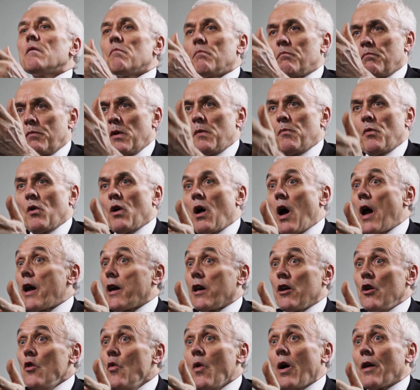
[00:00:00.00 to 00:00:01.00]
people like
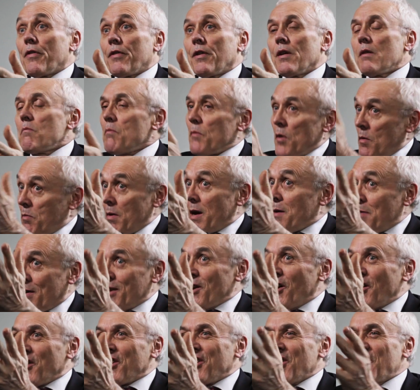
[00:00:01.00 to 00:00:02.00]
you, I think, but maybe
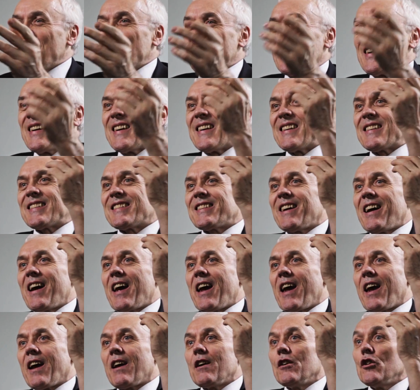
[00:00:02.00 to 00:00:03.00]
not you,
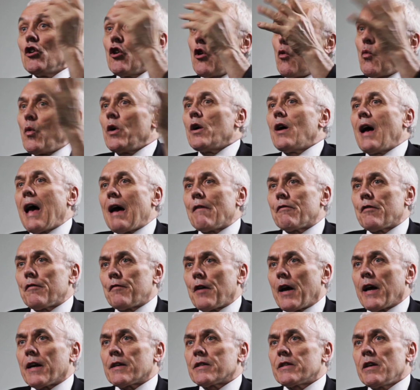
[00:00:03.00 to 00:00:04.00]
saying, look, we'll have a
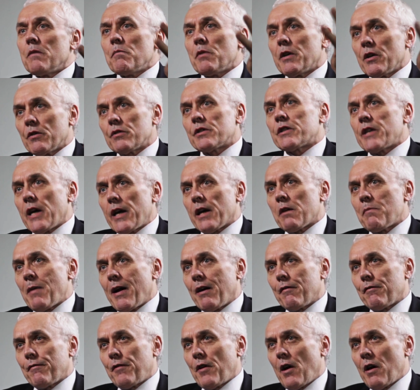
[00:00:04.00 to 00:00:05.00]
vaccine, but it'll take
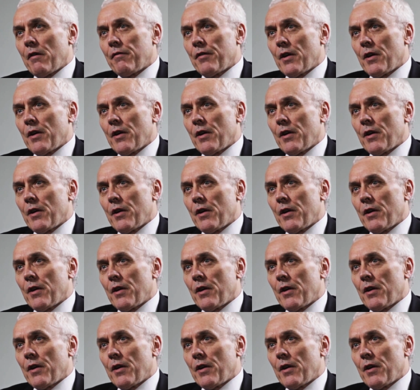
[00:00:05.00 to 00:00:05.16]
about 5